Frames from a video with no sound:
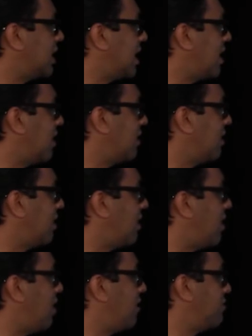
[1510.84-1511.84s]
that
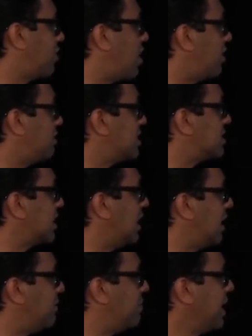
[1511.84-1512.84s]
for all of us.
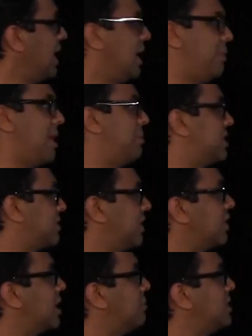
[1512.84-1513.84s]
We had a bunch of
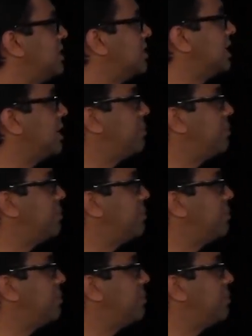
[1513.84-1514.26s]
other companies using it.